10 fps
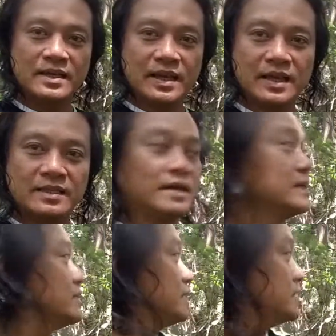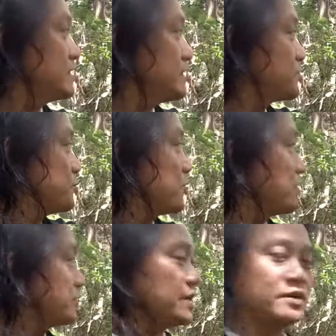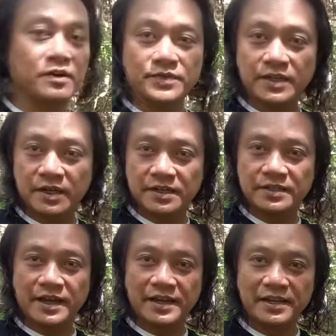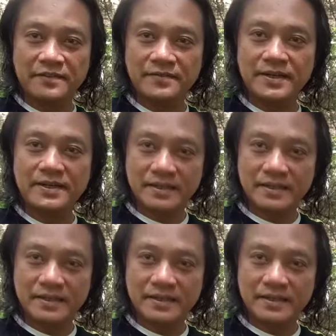And uh, this is the surrounding of the garden I live.